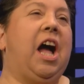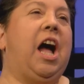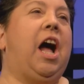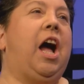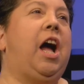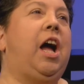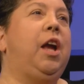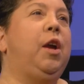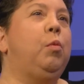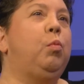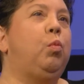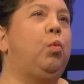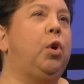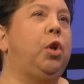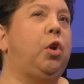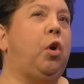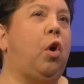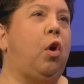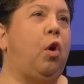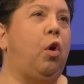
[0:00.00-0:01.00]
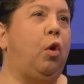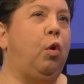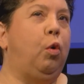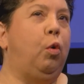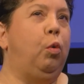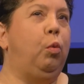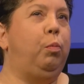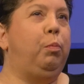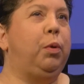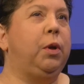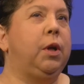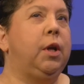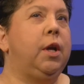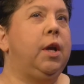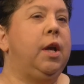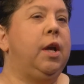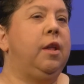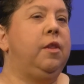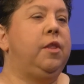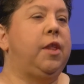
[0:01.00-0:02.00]
I would hope
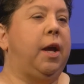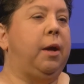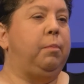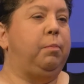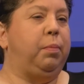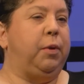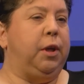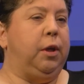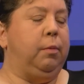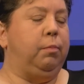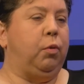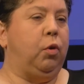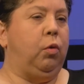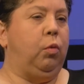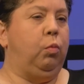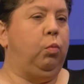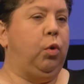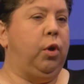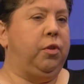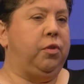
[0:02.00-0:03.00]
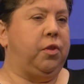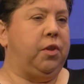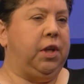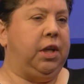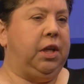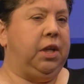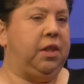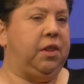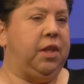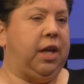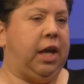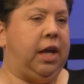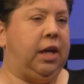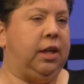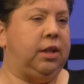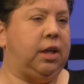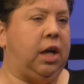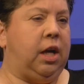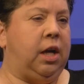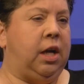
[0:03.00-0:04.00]
that people would think
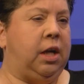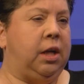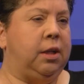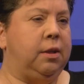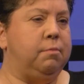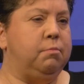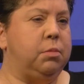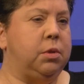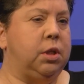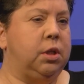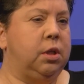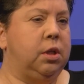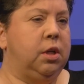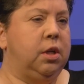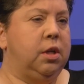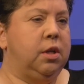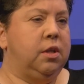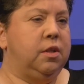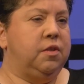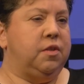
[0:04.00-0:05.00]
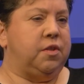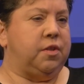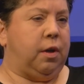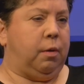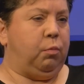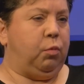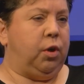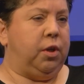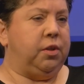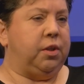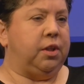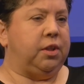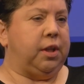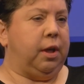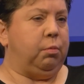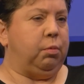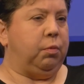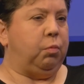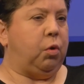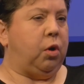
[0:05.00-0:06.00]
that I'm someone that
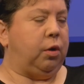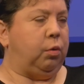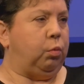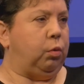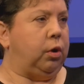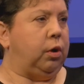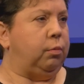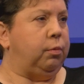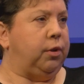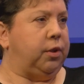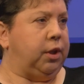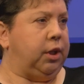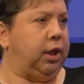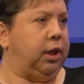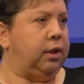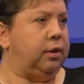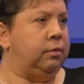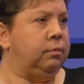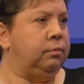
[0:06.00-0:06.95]
they would want to work with again.